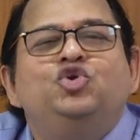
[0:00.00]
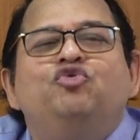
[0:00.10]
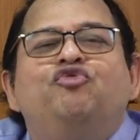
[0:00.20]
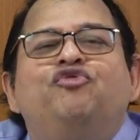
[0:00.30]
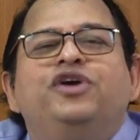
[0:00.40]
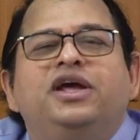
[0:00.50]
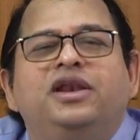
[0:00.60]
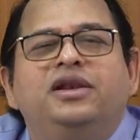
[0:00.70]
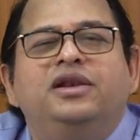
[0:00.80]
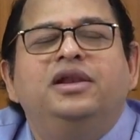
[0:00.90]
to fail.
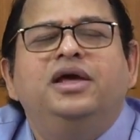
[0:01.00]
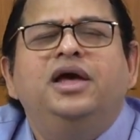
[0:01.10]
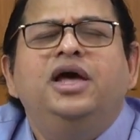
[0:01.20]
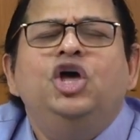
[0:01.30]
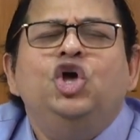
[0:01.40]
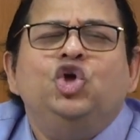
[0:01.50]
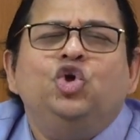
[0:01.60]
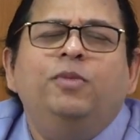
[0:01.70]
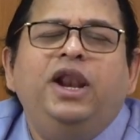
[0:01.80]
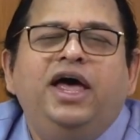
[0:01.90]

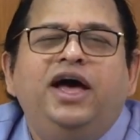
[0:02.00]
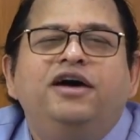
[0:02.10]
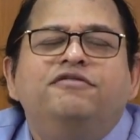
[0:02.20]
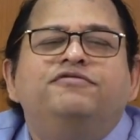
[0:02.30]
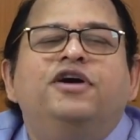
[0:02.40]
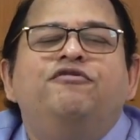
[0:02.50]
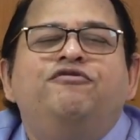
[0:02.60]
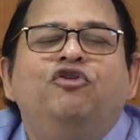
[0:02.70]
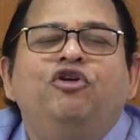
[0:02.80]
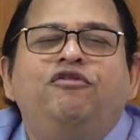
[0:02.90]
You will have a
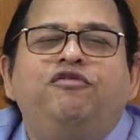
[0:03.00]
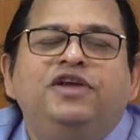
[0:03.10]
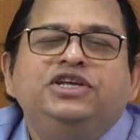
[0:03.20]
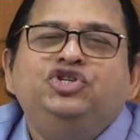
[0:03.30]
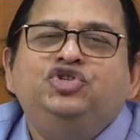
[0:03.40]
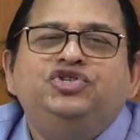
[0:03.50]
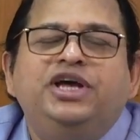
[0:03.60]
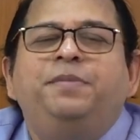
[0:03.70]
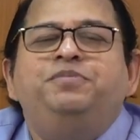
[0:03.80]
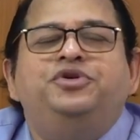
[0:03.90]
full-fledged
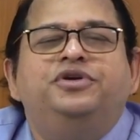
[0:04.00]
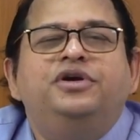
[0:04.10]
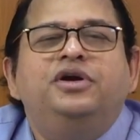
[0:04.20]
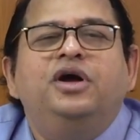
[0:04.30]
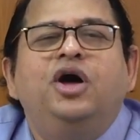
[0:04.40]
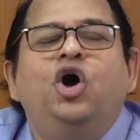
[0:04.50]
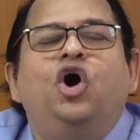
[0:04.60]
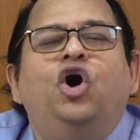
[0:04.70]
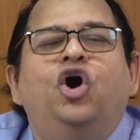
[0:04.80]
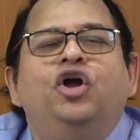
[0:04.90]
chapter
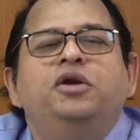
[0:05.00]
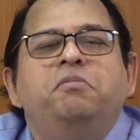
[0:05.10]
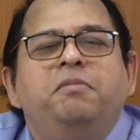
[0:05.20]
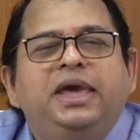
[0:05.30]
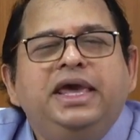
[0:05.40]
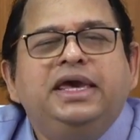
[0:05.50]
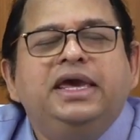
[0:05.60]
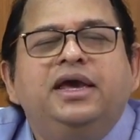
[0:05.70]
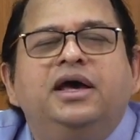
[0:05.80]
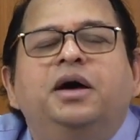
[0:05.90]
on
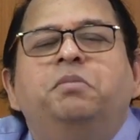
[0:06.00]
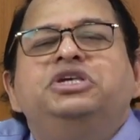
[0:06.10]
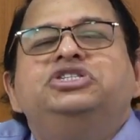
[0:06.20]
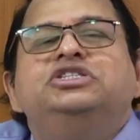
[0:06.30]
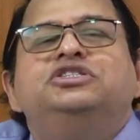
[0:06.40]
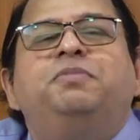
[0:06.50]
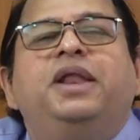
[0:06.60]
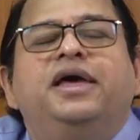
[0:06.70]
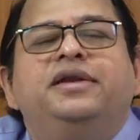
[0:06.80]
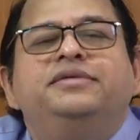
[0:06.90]
making a business
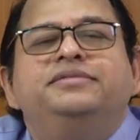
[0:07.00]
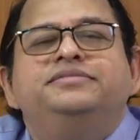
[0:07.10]
plan.